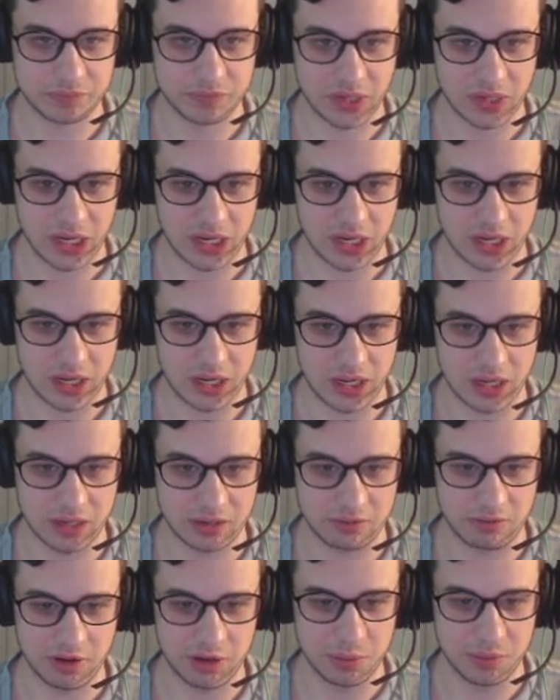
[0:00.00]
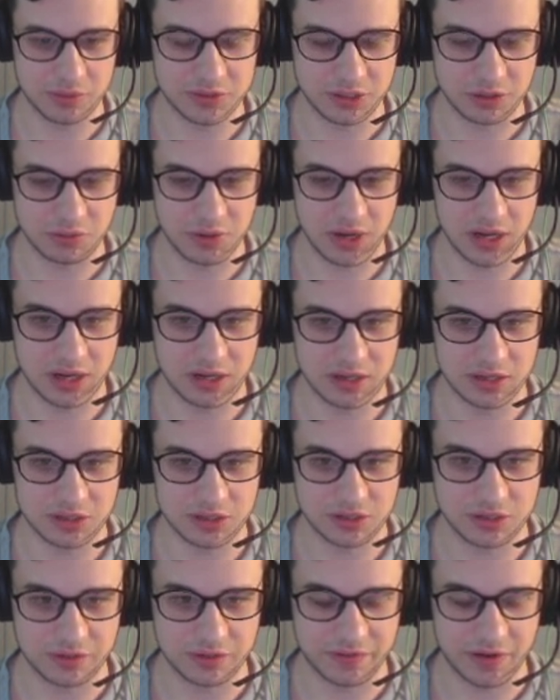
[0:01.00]
And green moves the queen in to
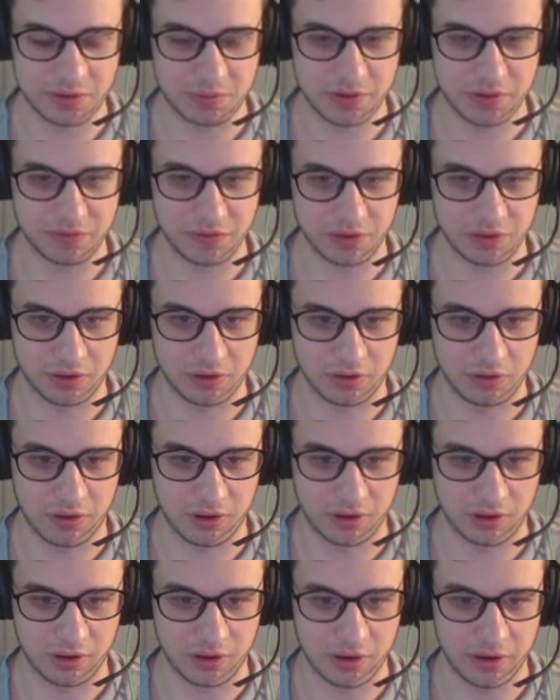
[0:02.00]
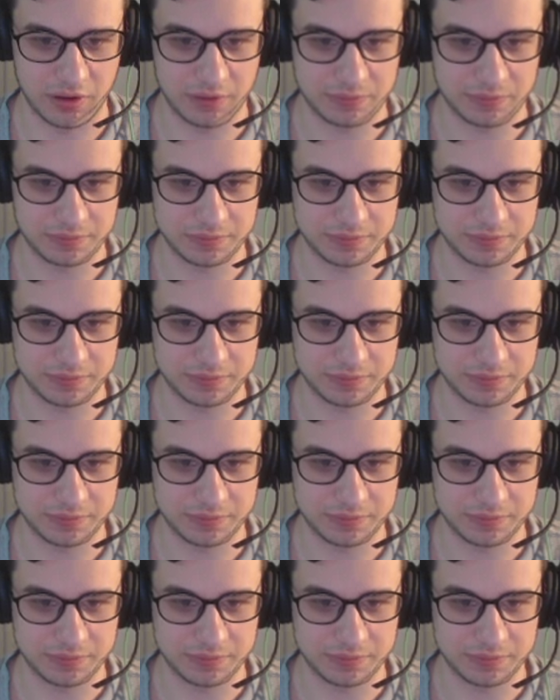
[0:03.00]
defend me for a little longer.